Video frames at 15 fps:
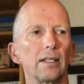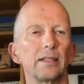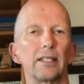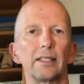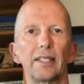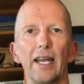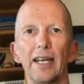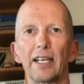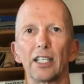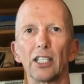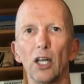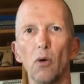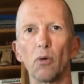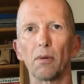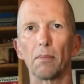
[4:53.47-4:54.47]
to take a
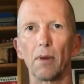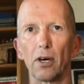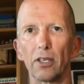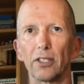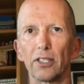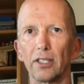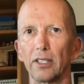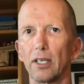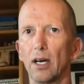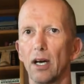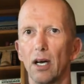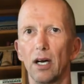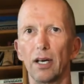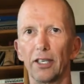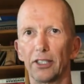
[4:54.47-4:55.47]
lower margin
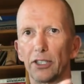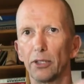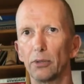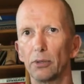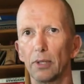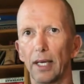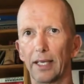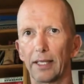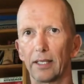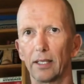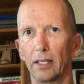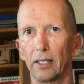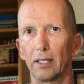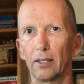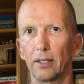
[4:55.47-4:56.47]
on a shoe like
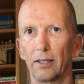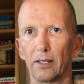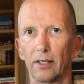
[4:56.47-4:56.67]
the